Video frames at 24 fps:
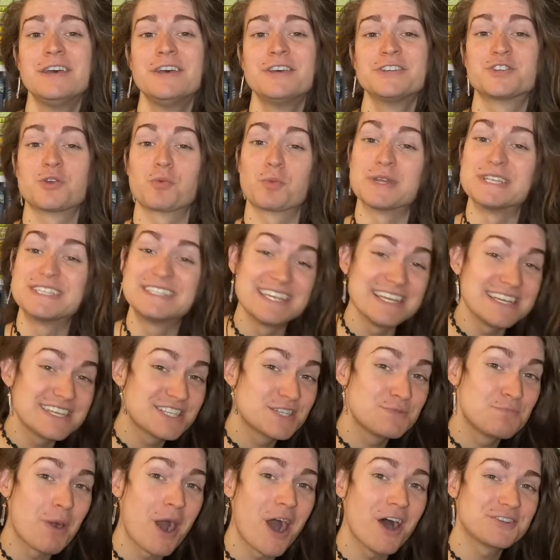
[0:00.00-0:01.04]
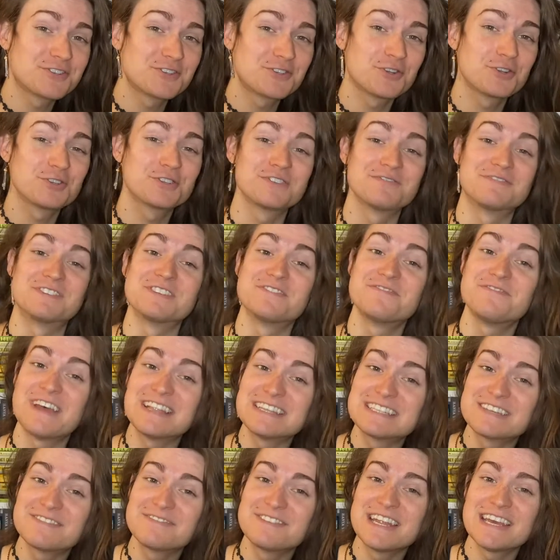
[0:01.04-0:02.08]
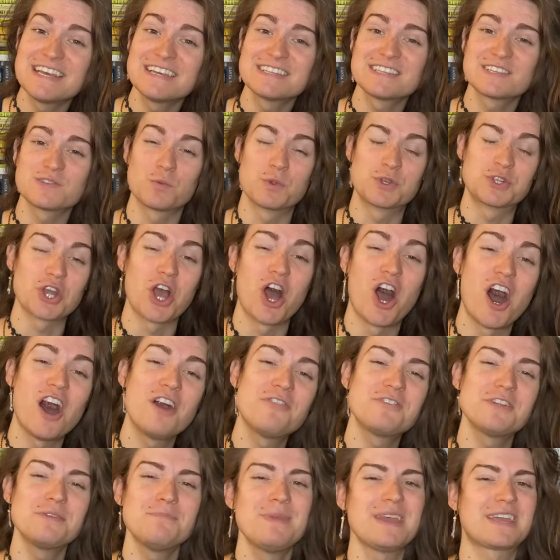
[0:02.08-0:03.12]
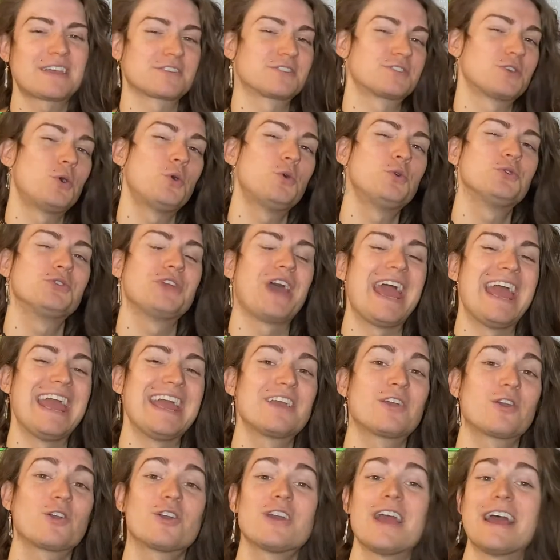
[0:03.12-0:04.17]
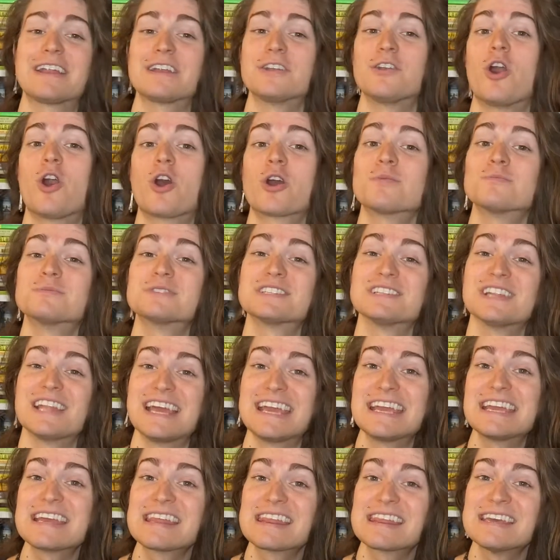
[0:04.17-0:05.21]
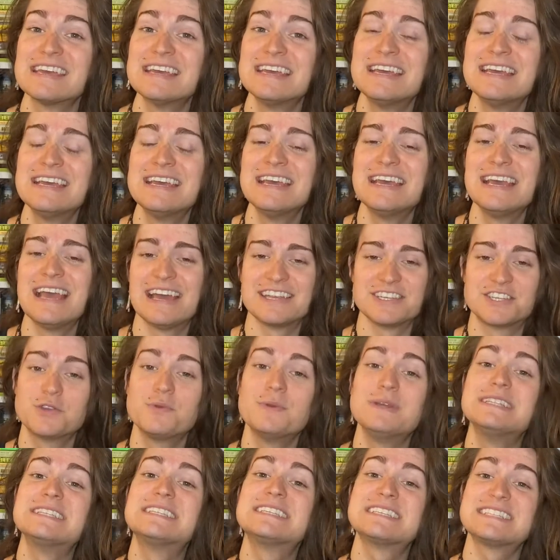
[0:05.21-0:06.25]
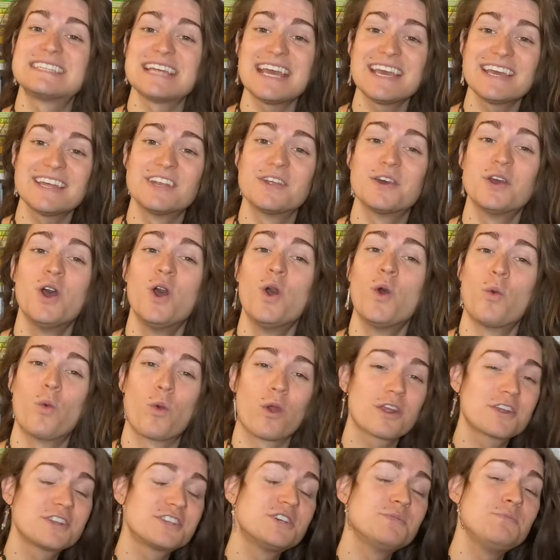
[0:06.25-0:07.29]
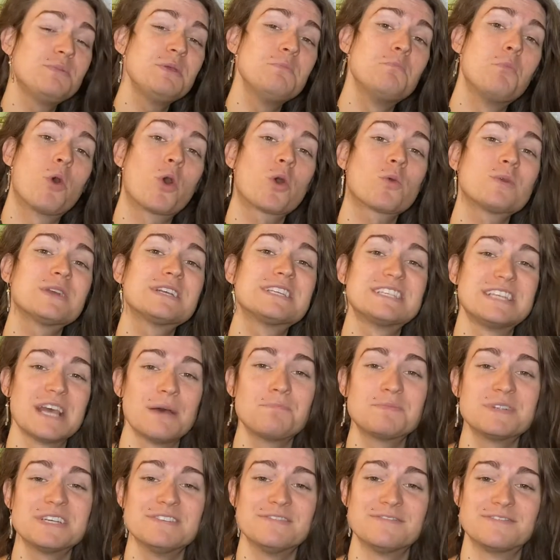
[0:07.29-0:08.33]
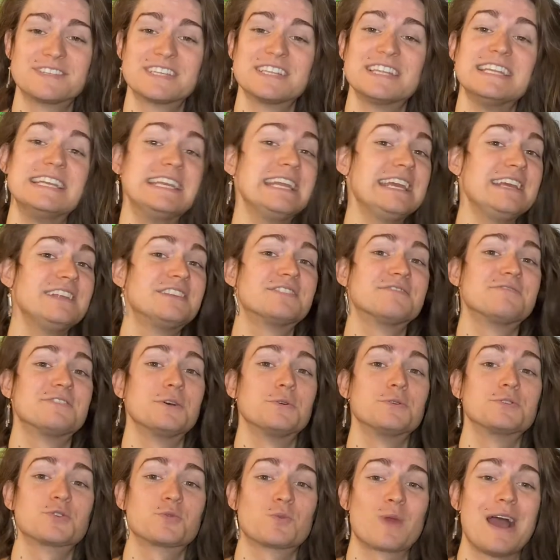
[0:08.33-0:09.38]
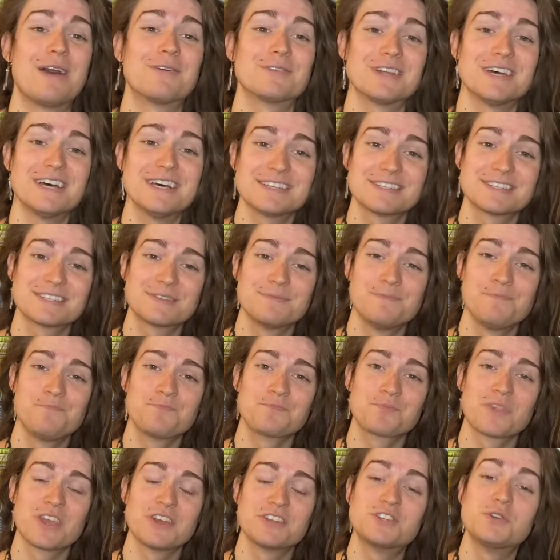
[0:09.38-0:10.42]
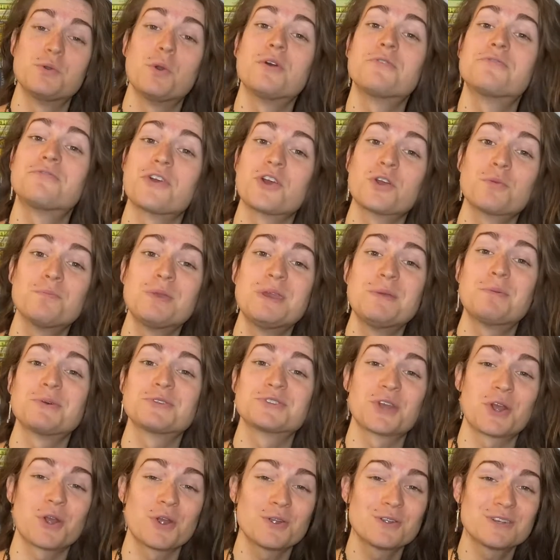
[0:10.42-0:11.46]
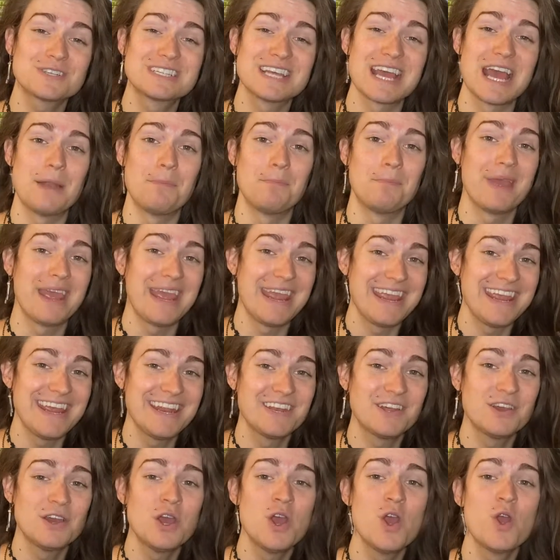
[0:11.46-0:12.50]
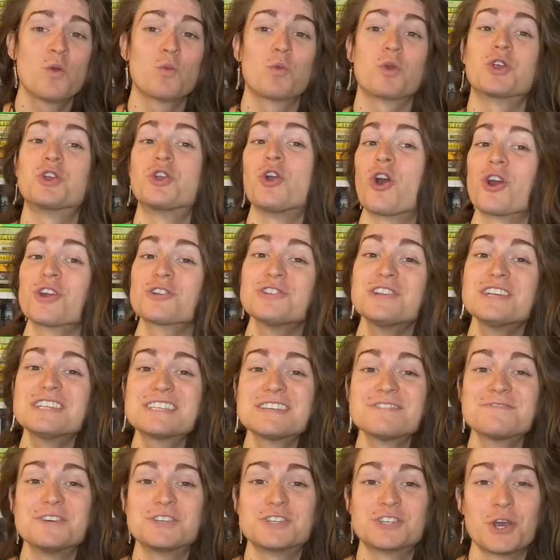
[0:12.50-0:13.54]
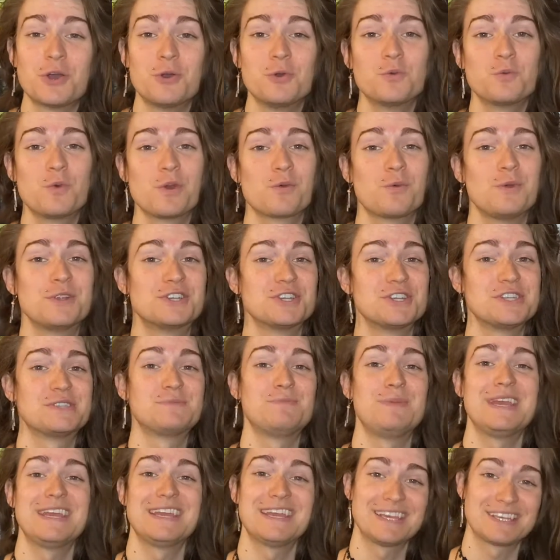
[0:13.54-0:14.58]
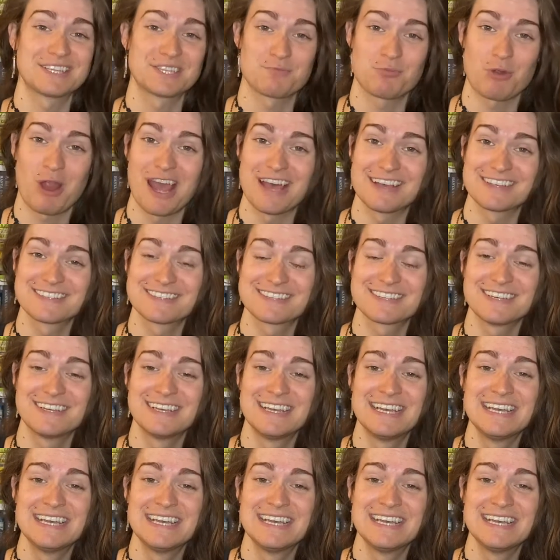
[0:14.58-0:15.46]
to resist postures of defensiveness, which often make us hold anger at an arm's length, and to instead work to be more receptive to the needs of those around us, to affirm people's hurt and pain, regardless of the tone with which it is being expressed,